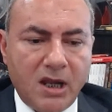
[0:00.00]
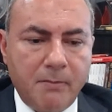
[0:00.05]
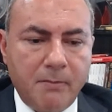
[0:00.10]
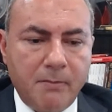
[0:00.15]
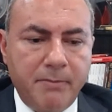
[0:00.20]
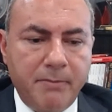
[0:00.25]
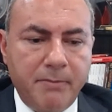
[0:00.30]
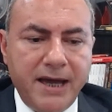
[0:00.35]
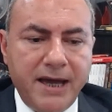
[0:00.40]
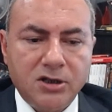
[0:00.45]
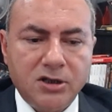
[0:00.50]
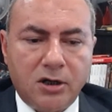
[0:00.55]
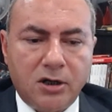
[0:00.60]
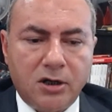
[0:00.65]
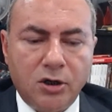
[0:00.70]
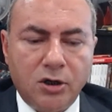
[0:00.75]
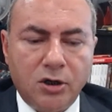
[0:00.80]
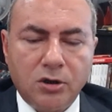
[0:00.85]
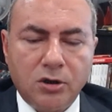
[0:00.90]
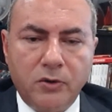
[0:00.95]
Banks
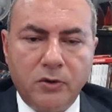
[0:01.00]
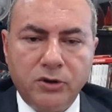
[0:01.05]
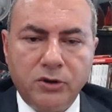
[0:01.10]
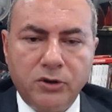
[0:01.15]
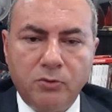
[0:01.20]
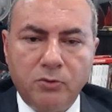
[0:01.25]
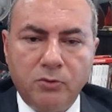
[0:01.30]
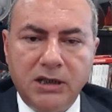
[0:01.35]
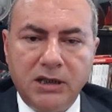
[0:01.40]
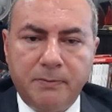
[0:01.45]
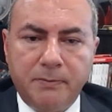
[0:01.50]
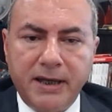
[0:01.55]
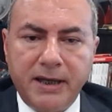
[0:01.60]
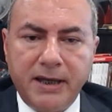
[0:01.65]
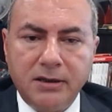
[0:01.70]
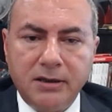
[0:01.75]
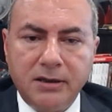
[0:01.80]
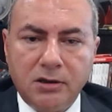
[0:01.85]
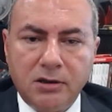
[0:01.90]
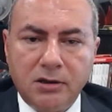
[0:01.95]
are not going to be
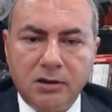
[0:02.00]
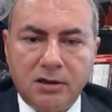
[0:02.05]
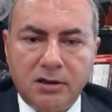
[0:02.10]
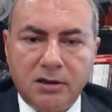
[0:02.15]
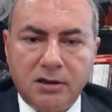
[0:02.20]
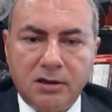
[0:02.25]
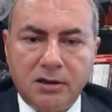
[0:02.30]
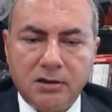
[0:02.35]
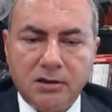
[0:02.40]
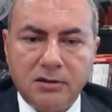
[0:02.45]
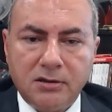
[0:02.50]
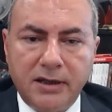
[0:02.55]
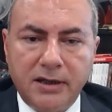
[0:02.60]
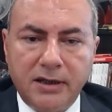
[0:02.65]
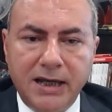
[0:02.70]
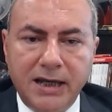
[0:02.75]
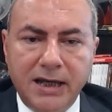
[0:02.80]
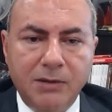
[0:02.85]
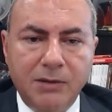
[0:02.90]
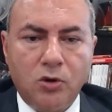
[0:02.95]
dependent
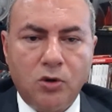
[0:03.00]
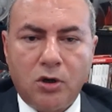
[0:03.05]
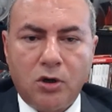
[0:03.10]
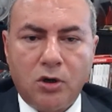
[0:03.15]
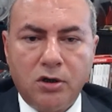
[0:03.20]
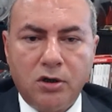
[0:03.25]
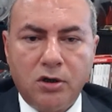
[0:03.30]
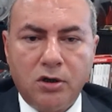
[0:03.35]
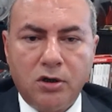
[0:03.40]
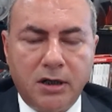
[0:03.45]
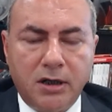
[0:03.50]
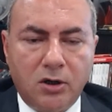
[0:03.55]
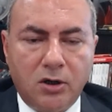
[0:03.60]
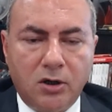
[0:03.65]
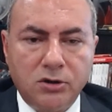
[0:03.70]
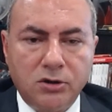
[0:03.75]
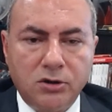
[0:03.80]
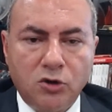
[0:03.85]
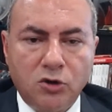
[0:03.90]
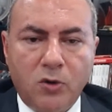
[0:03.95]
anymore on the